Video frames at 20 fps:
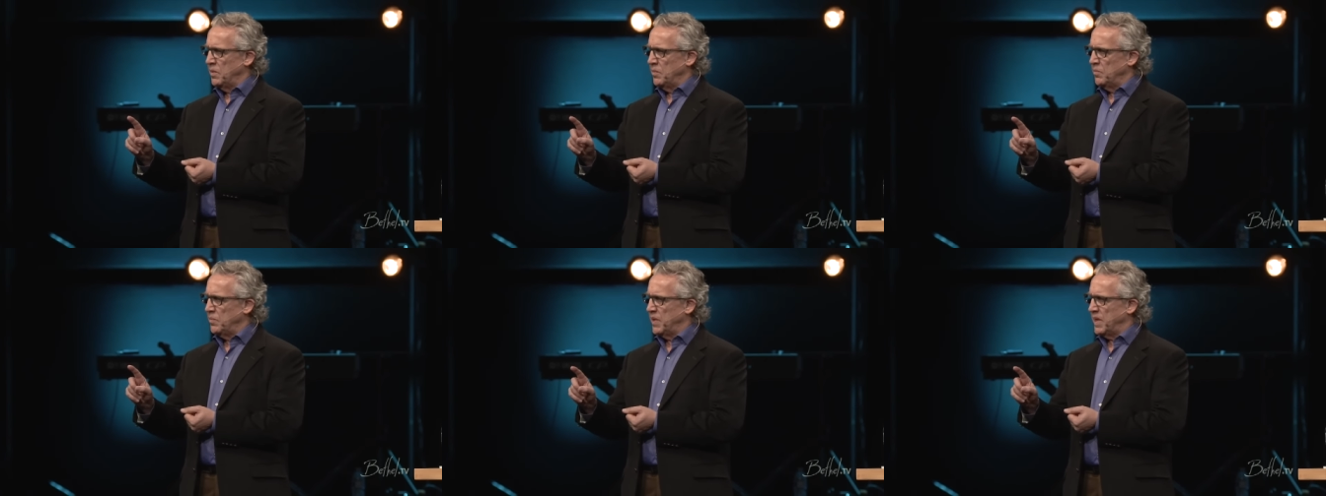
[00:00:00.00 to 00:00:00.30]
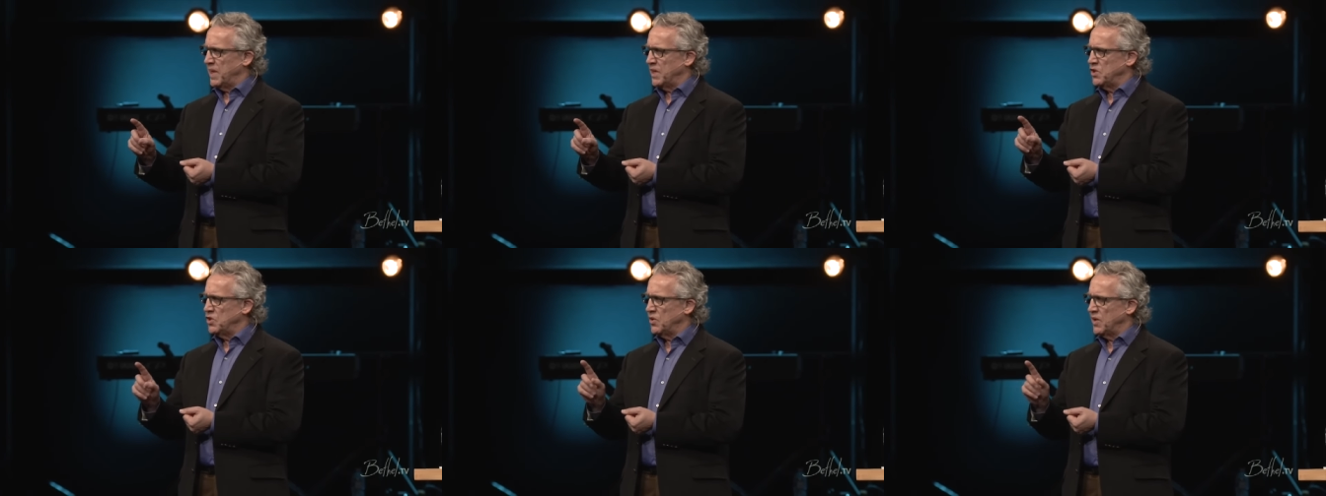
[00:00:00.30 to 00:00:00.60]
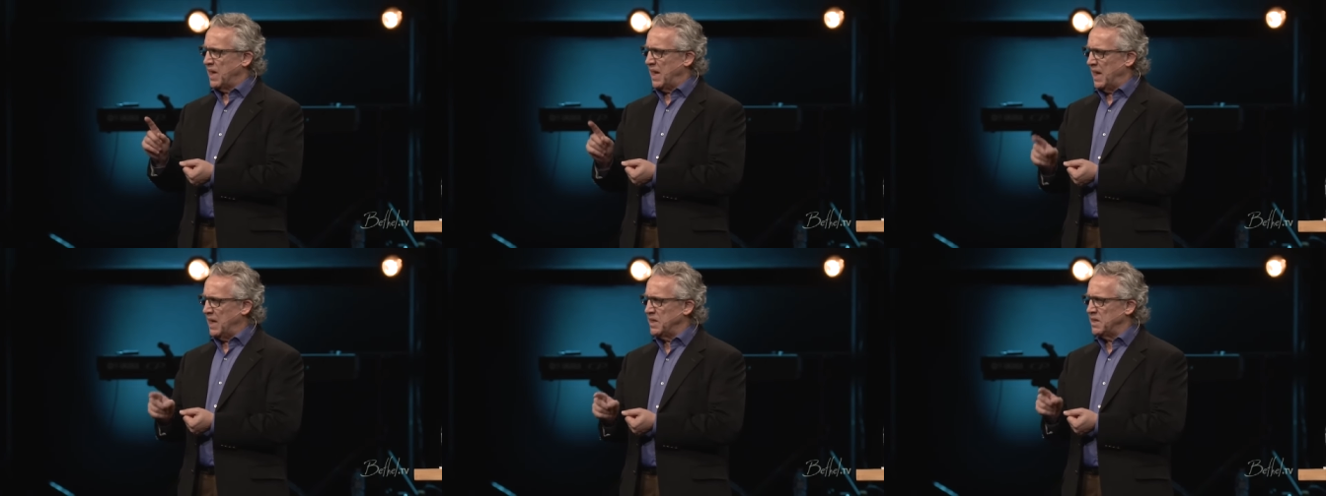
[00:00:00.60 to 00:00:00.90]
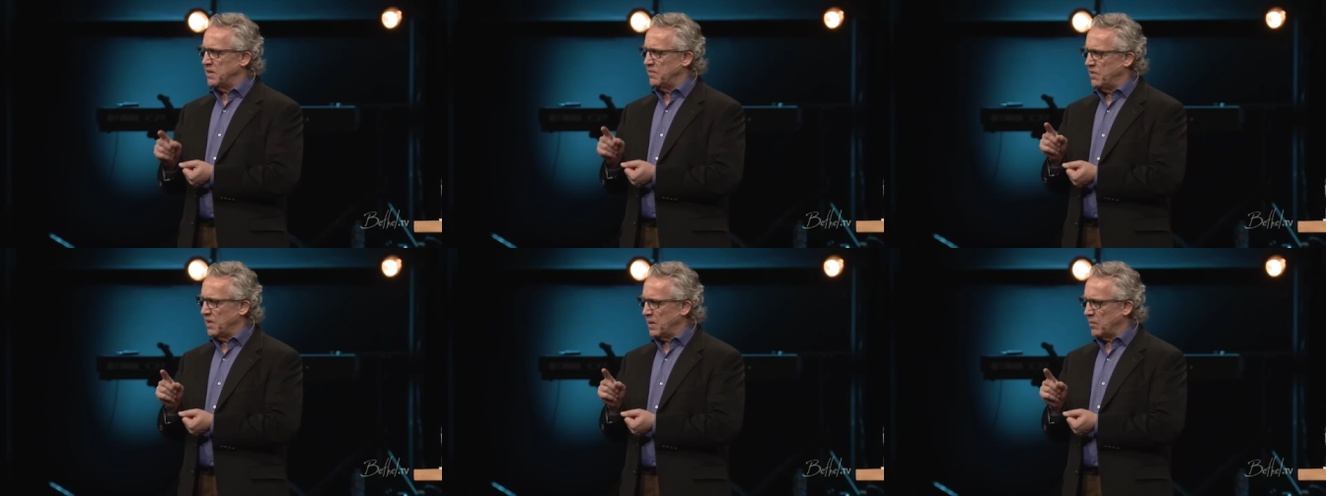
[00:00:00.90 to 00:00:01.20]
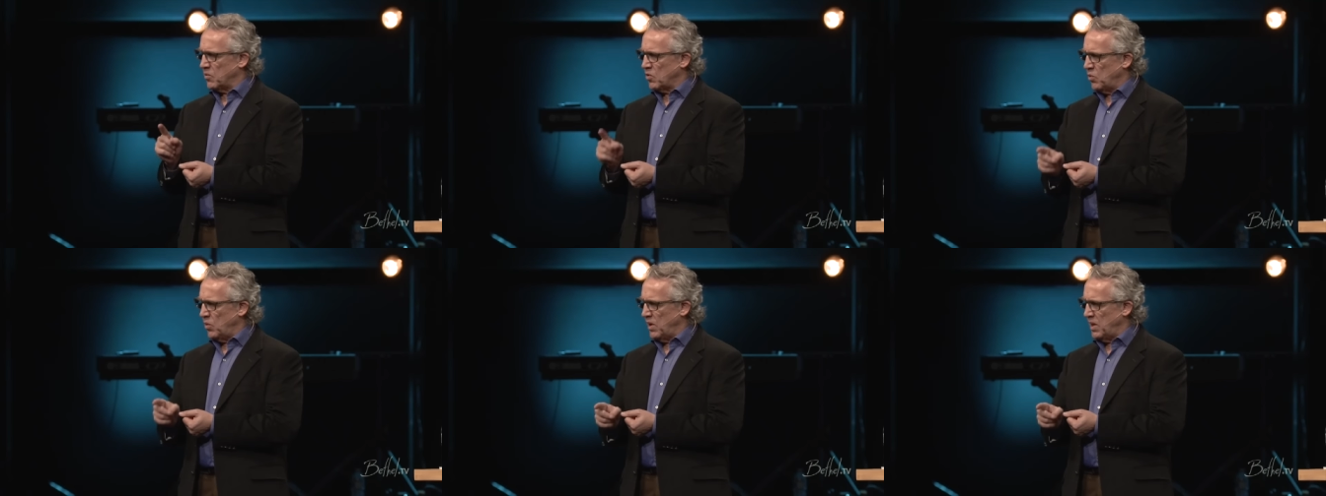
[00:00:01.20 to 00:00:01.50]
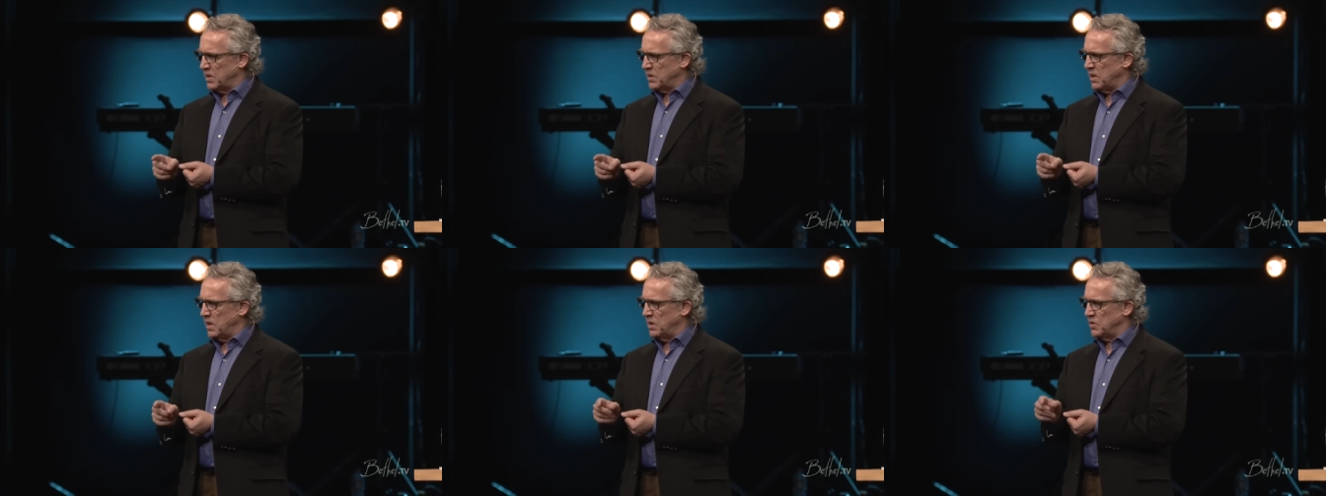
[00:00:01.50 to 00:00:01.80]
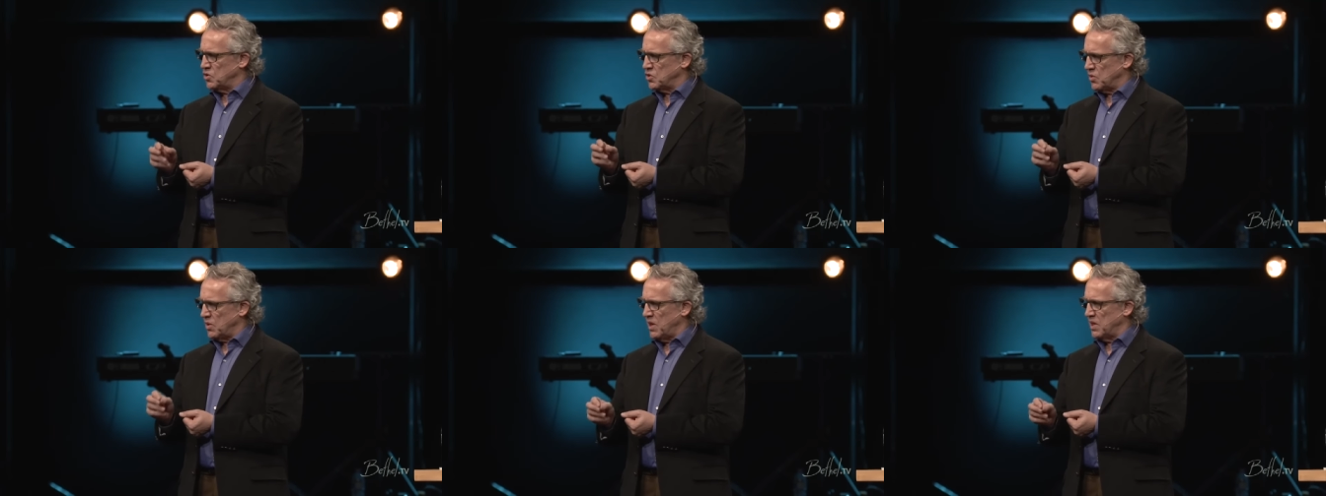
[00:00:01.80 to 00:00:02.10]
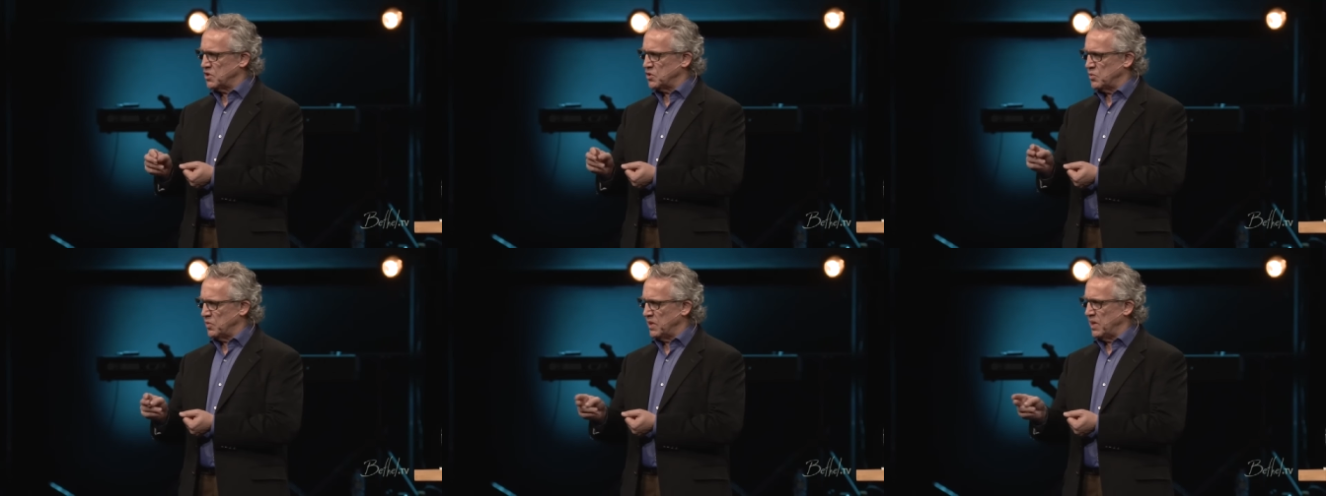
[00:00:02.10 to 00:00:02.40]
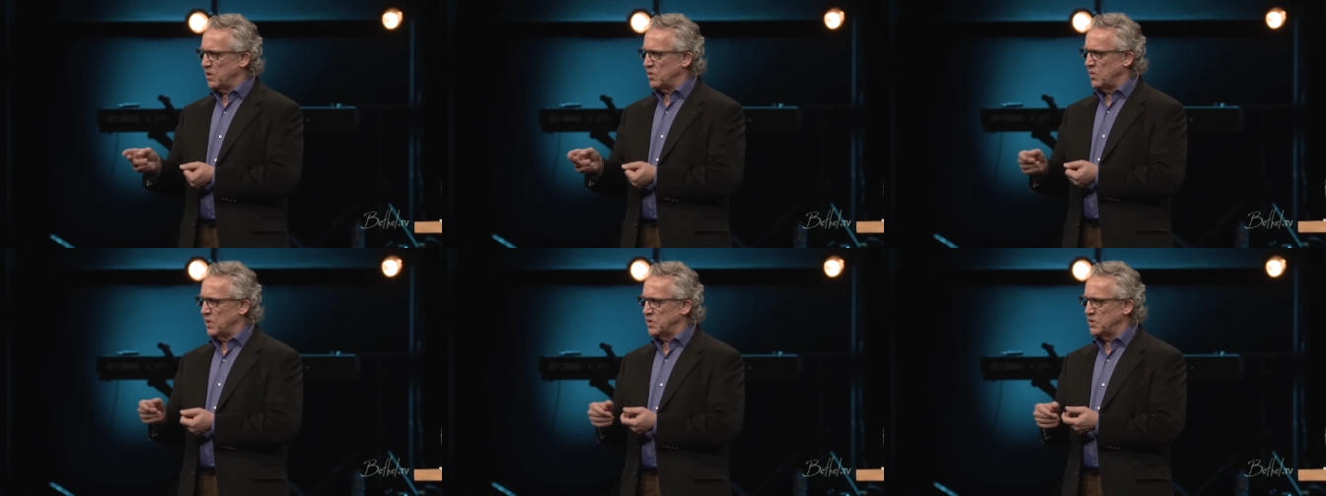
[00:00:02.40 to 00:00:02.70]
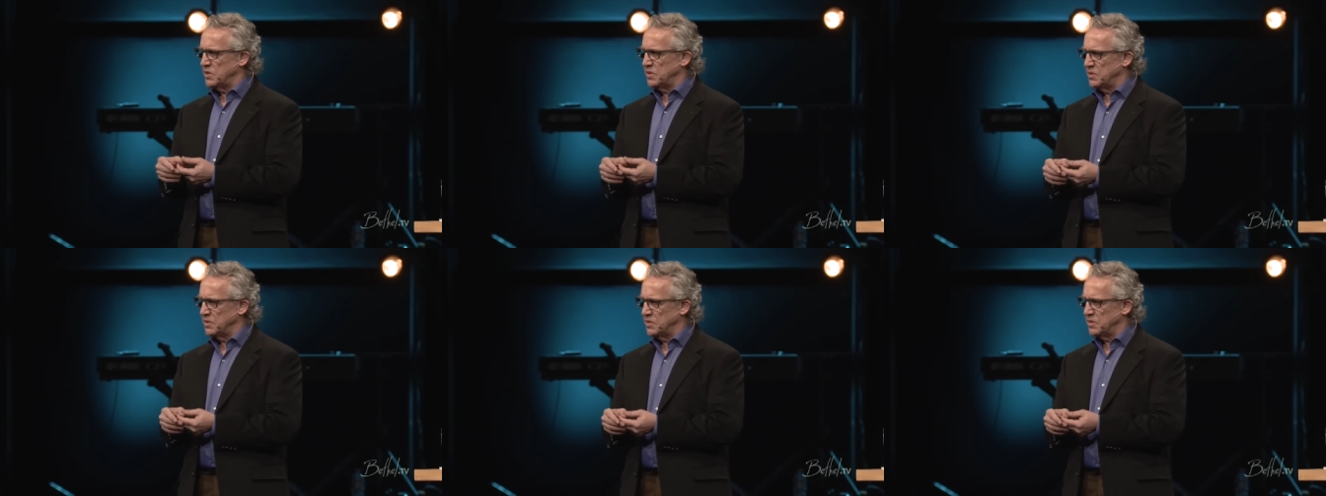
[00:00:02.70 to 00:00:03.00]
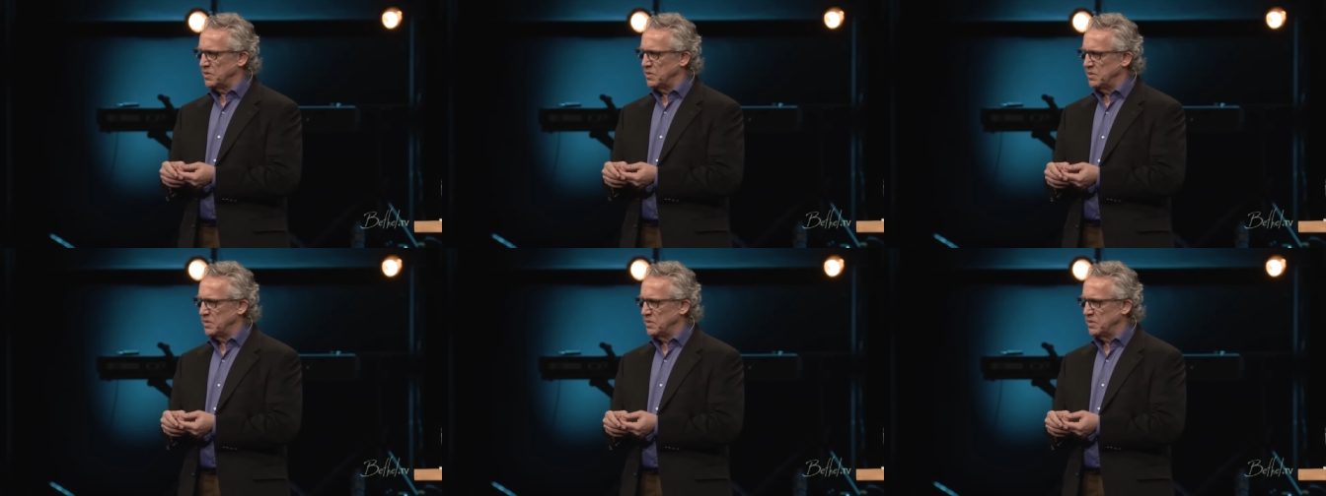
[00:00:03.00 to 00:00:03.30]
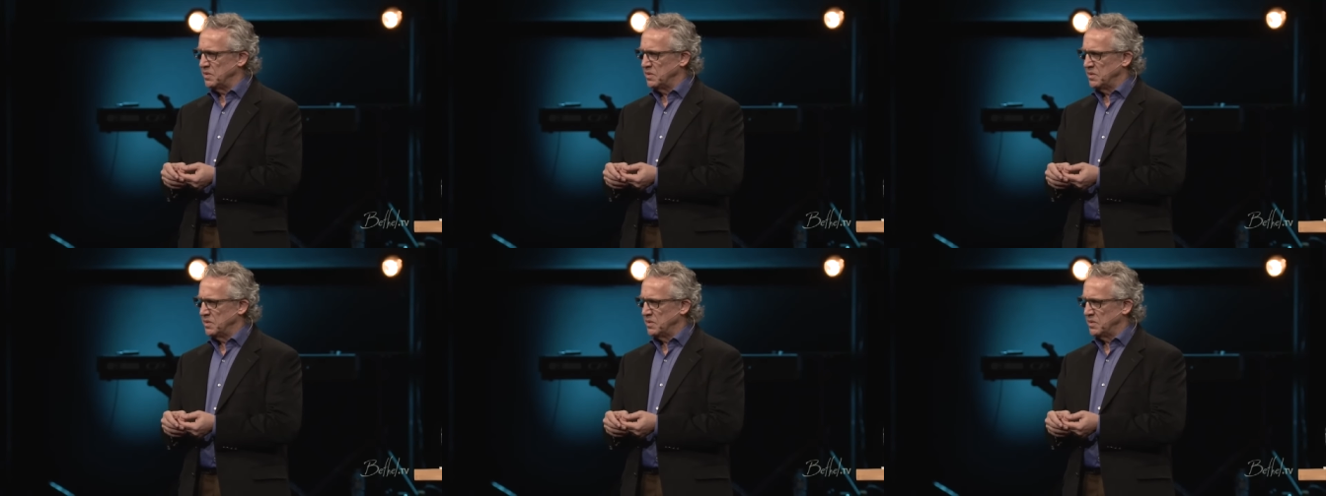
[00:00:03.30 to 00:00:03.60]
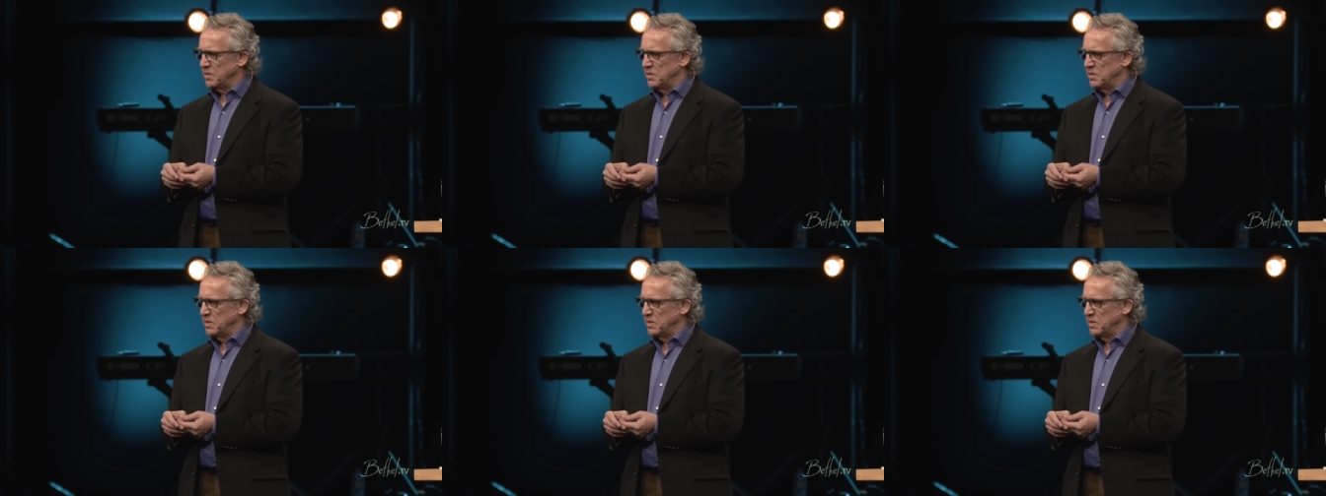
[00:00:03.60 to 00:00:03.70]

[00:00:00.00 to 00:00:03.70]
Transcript: because you can't develop trust without questions. Yeah.